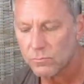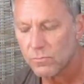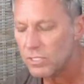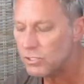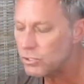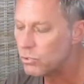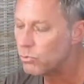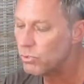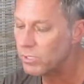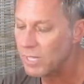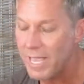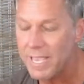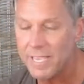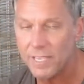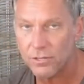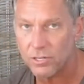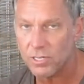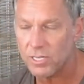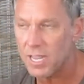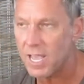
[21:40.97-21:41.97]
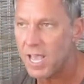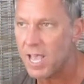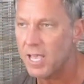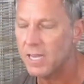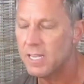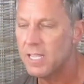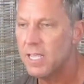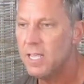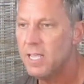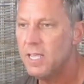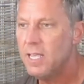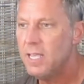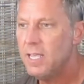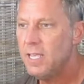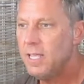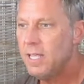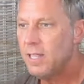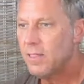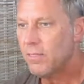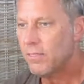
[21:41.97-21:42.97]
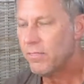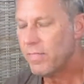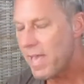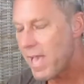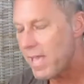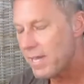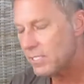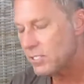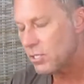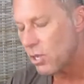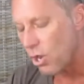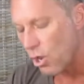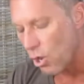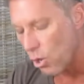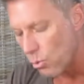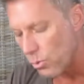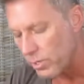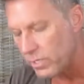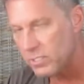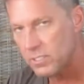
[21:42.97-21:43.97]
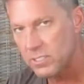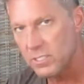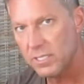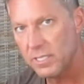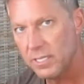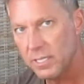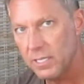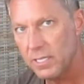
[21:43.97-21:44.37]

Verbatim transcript: So, like it or not, that is always